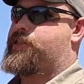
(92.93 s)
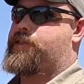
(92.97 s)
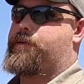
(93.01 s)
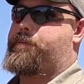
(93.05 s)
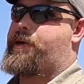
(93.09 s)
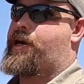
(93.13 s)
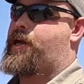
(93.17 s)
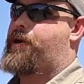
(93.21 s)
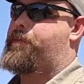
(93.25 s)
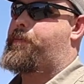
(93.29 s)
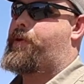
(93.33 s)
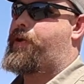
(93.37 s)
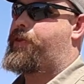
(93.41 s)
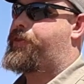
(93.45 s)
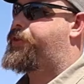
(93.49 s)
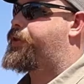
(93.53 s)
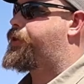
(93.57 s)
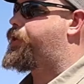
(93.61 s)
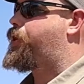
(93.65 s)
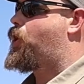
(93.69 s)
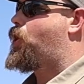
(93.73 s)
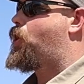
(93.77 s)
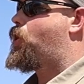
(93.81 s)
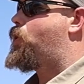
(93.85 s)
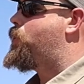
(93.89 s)
this about a month
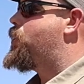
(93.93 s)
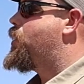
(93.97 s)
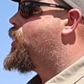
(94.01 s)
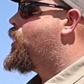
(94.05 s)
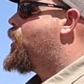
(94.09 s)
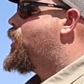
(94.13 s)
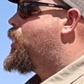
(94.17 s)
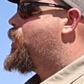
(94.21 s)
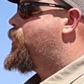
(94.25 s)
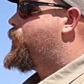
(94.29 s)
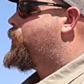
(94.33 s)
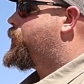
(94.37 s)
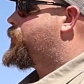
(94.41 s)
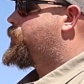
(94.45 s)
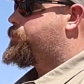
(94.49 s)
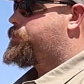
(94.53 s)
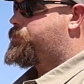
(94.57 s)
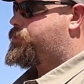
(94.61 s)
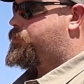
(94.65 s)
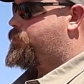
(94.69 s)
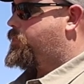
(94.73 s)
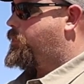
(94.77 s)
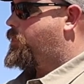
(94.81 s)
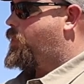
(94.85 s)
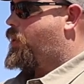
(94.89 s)
ago
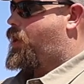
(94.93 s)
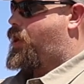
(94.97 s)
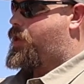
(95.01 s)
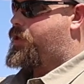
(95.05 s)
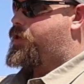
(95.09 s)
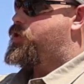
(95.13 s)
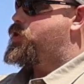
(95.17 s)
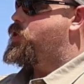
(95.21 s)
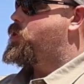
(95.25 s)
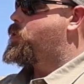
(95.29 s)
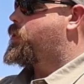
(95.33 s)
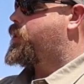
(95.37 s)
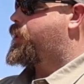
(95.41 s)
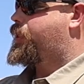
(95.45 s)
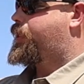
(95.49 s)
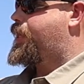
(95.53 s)
on a newer